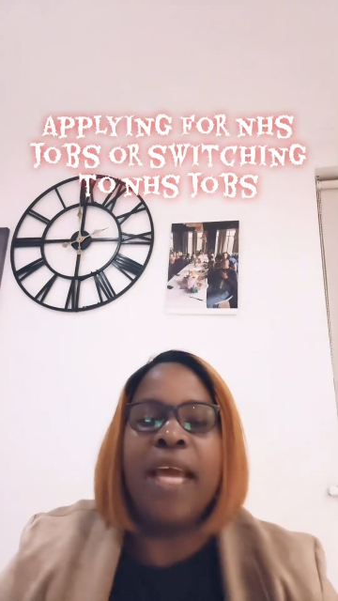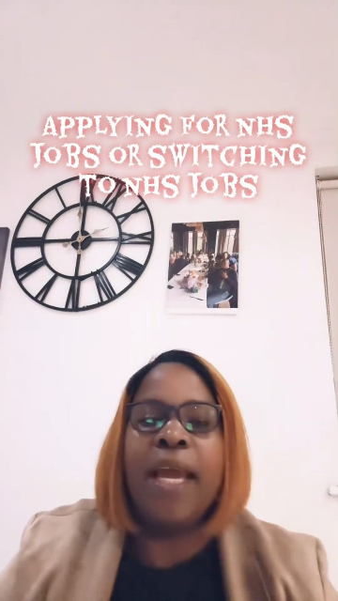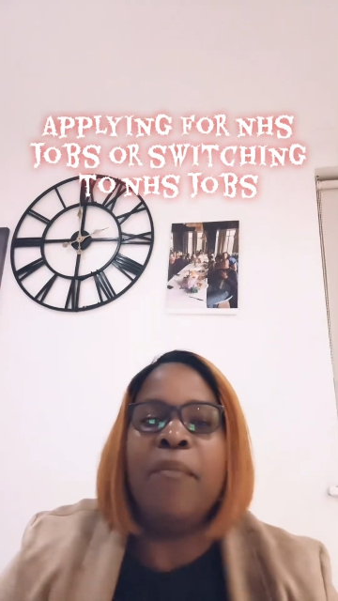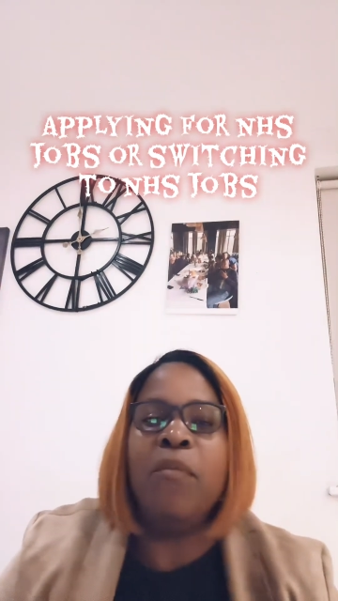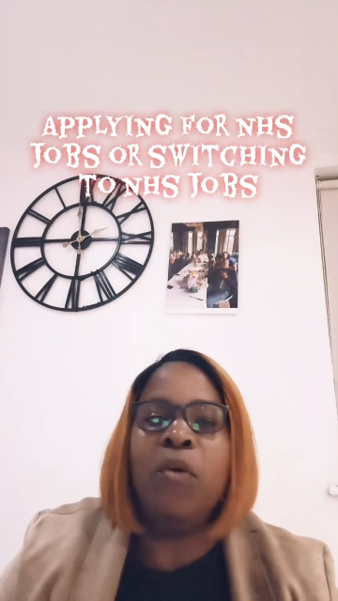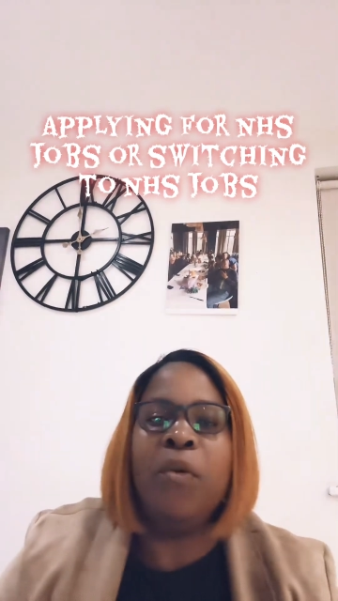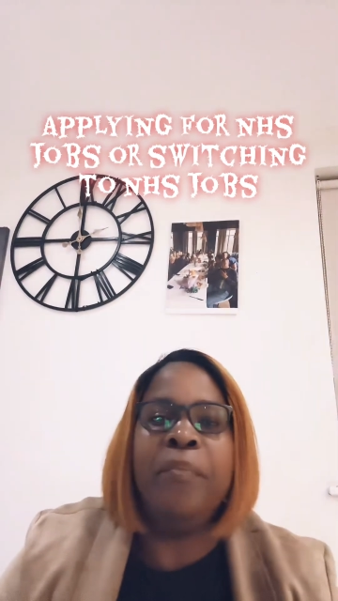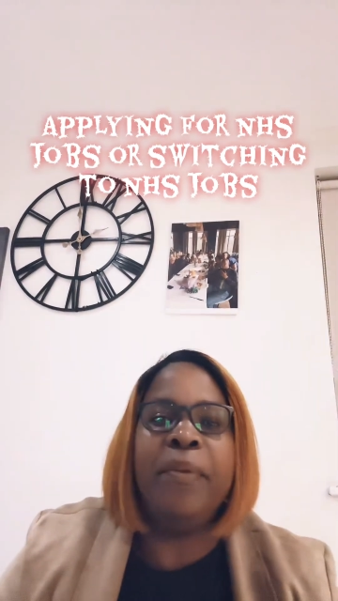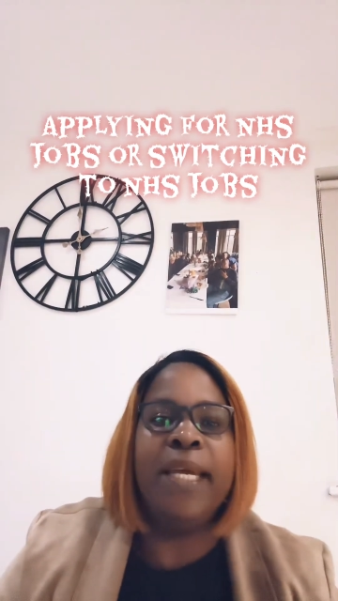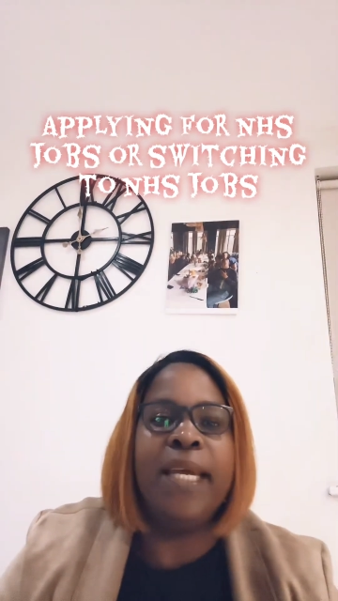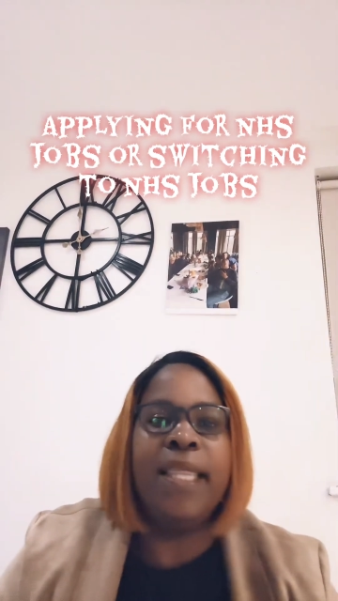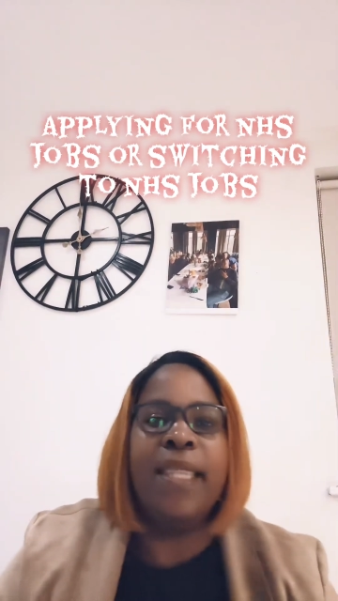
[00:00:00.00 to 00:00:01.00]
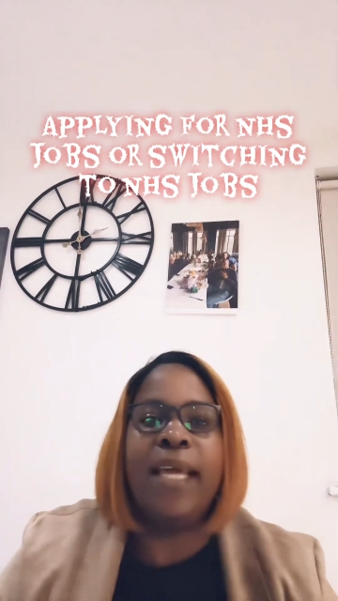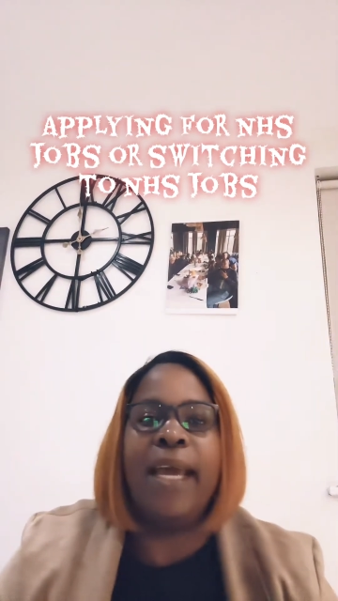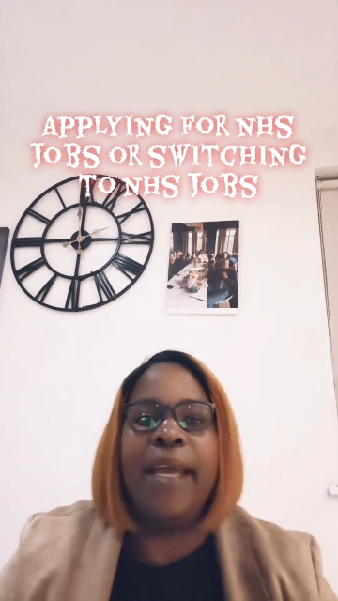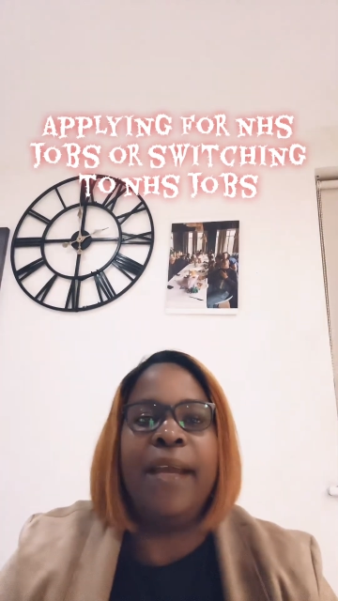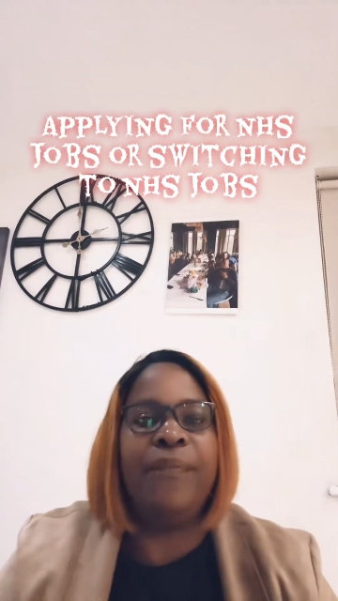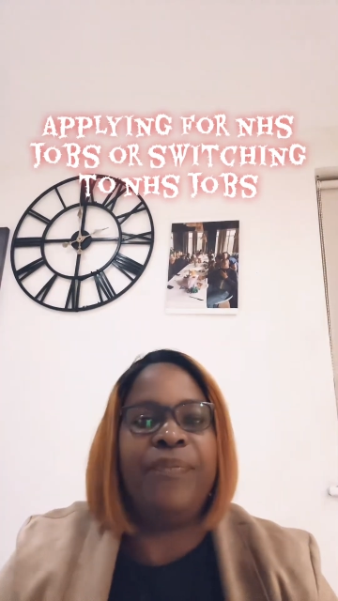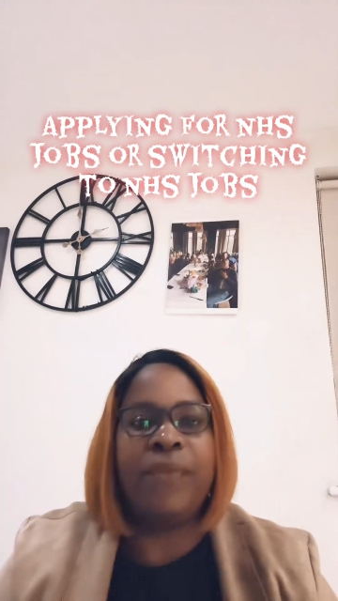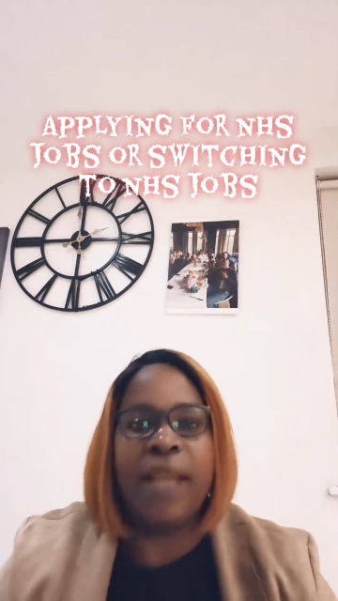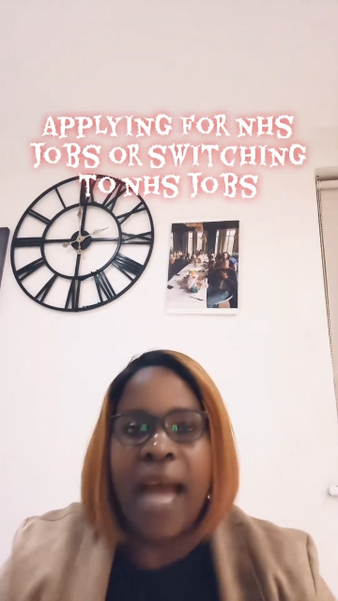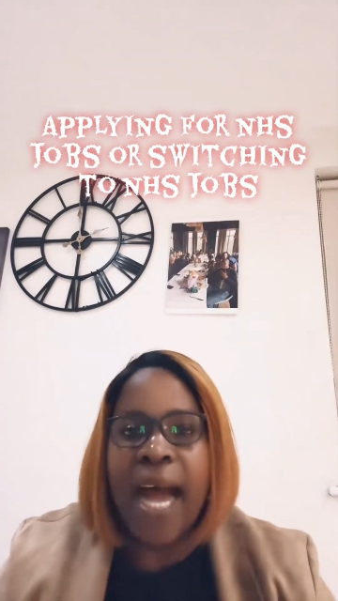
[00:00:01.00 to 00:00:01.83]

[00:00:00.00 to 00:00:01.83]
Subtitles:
them will be in the